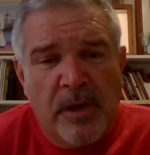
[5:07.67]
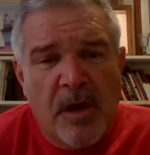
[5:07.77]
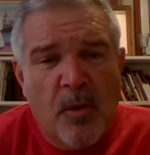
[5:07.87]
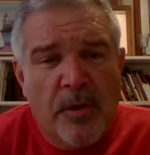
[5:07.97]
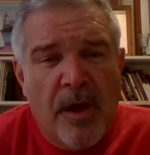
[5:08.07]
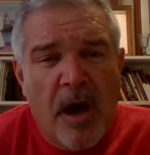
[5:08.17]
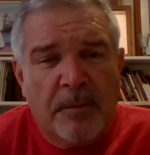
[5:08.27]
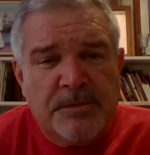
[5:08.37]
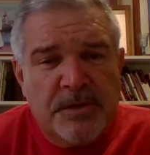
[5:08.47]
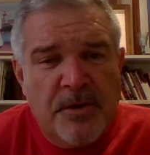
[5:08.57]
we go in the
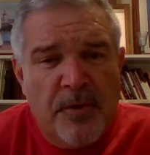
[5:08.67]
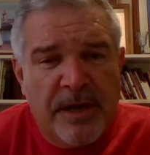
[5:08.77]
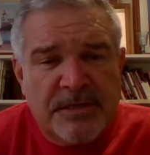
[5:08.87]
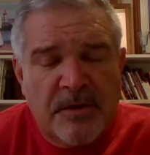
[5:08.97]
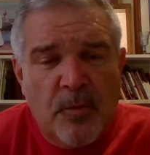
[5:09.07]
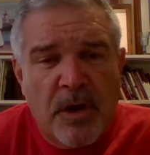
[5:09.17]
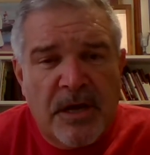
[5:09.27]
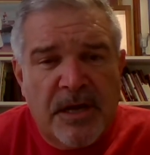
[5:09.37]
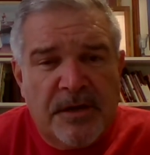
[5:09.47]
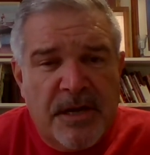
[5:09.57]
opposite direction of what
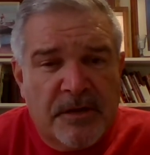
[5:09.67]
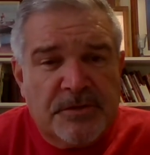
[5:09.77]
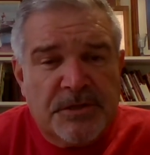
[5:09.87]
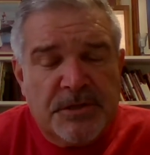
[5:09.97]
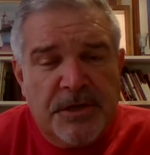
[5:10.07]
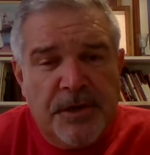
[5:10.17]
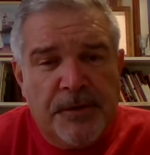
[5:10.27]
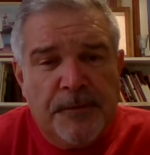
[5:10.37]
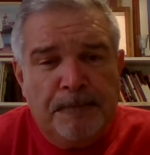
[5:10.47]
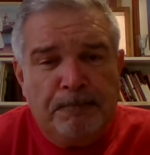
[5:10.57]
God tells us to do.